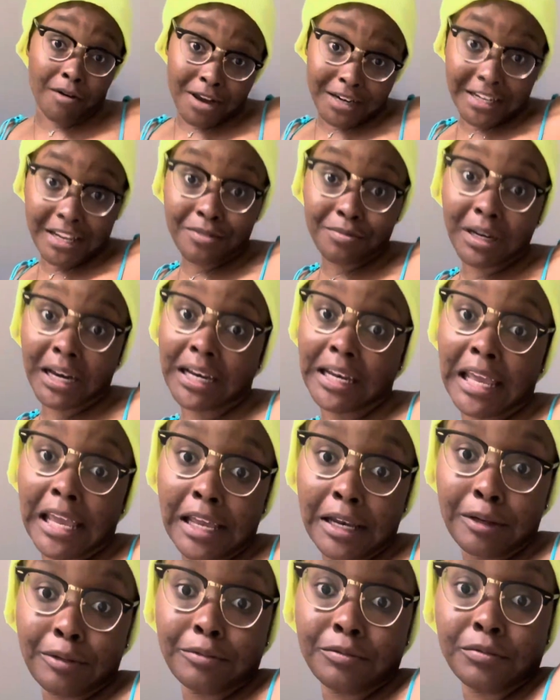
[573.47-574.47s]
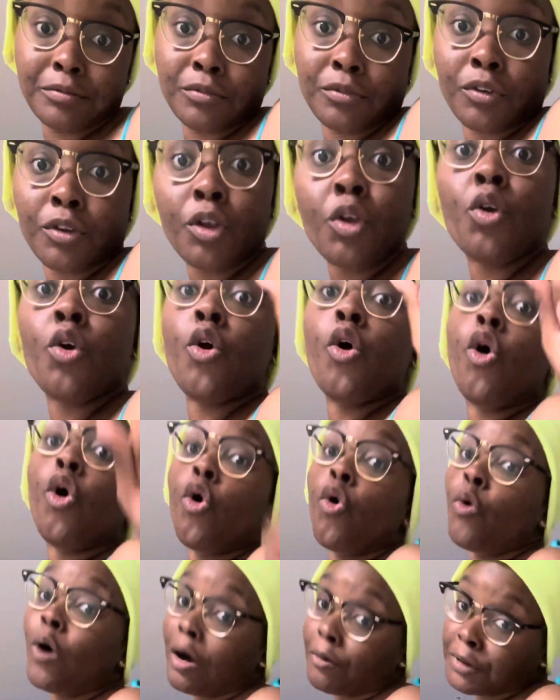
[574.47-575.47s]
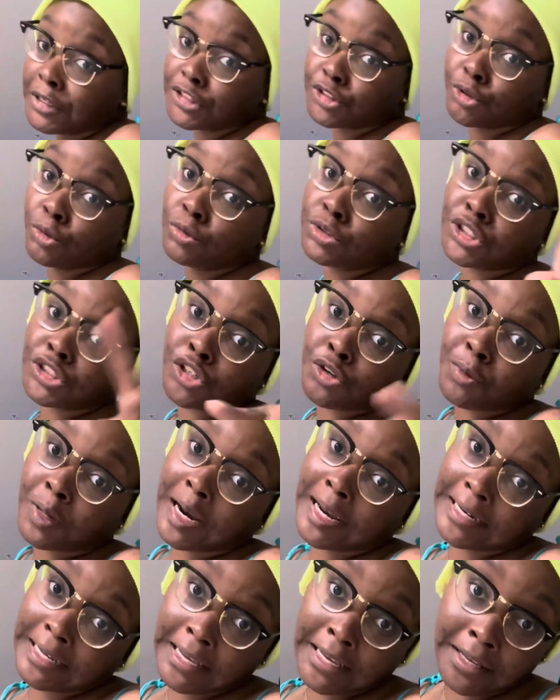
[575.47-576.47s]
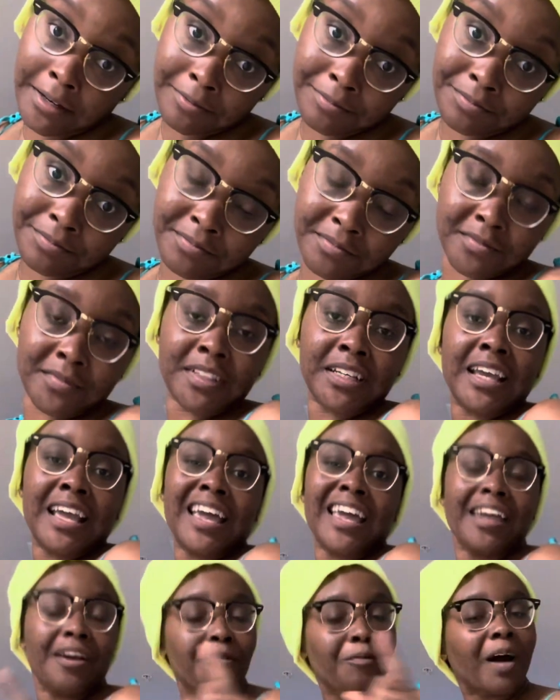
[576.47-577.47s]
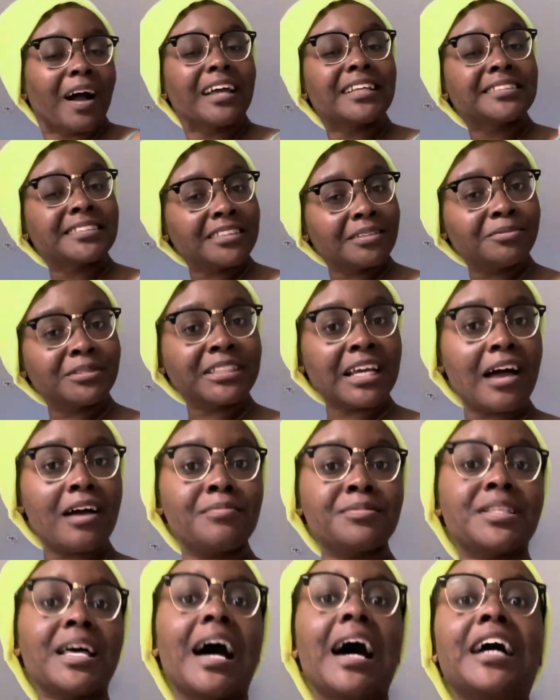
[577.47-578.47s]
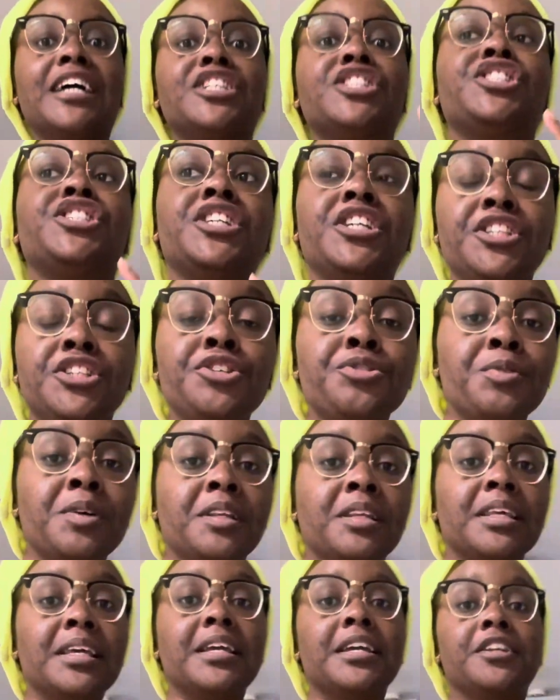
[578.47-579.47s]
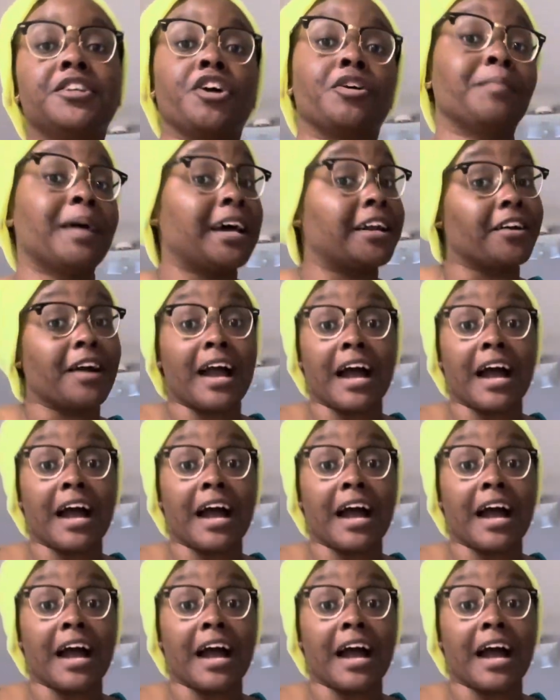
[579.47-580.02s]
I did what I did, who I went to do what I did, and why sometimes I genuinely, no matter